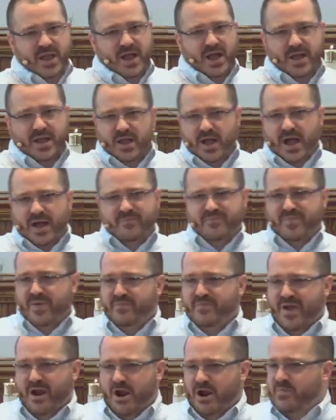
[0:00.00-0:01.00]
I've been
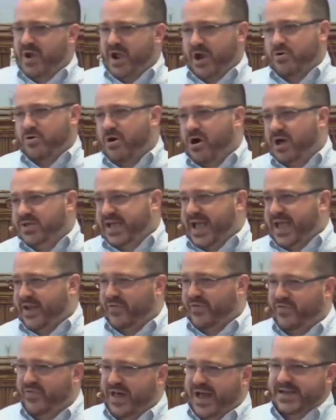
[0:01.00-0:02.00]
bearing my cross. I had a
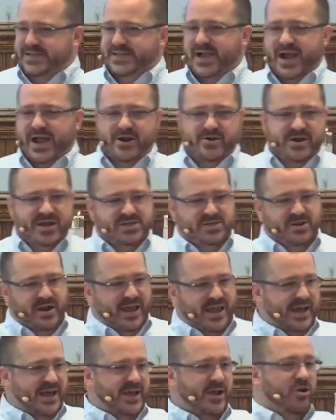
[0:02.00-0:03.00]
flat tire yesterday. I got
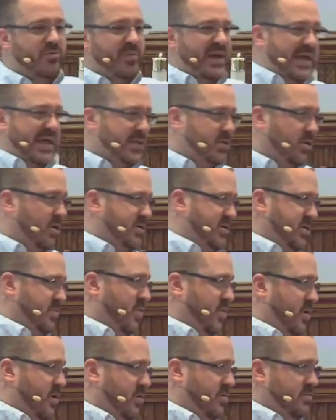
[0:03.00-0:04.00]
to go to my in laws tomorrow.
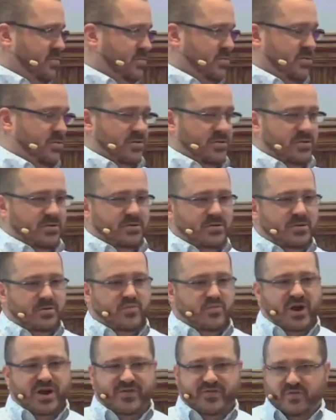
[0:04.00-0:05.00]
Pray
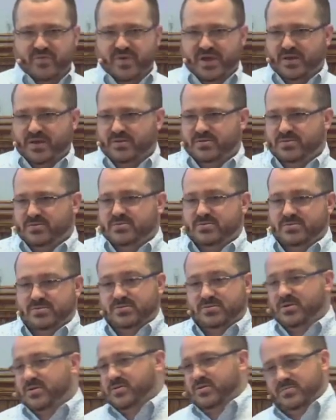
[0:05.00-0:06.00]
for me.
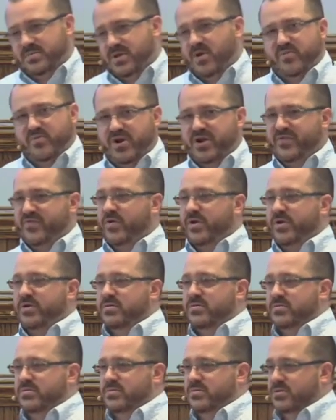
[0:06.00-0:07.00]
I'll pray for you.
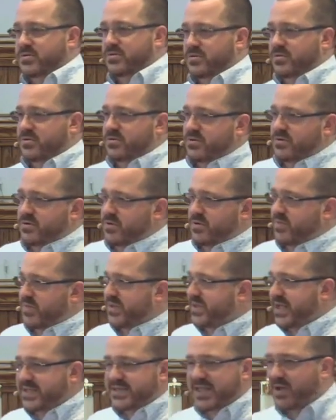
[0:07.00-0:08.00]
But
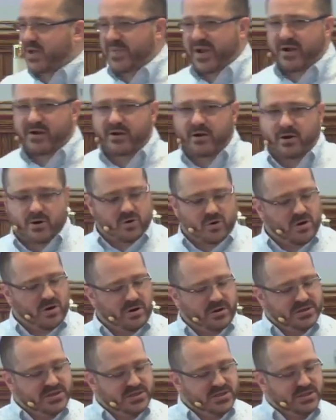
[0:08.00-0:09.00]
that's not bearing our cross.
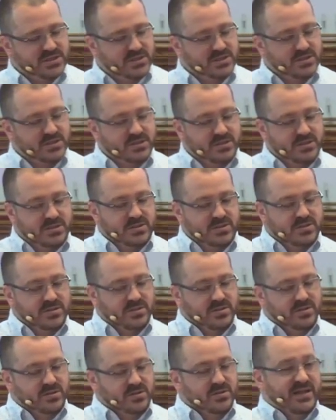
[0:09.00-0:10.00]

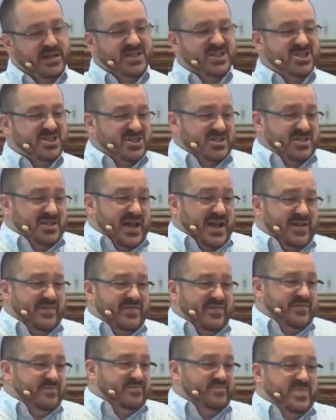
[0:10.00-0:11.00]
That's just life
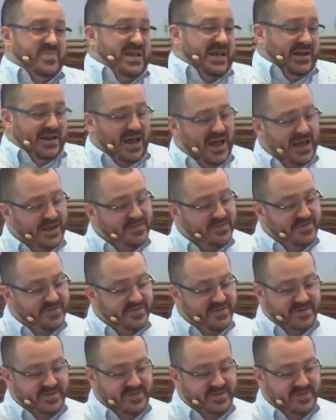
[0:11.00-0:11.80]
being life.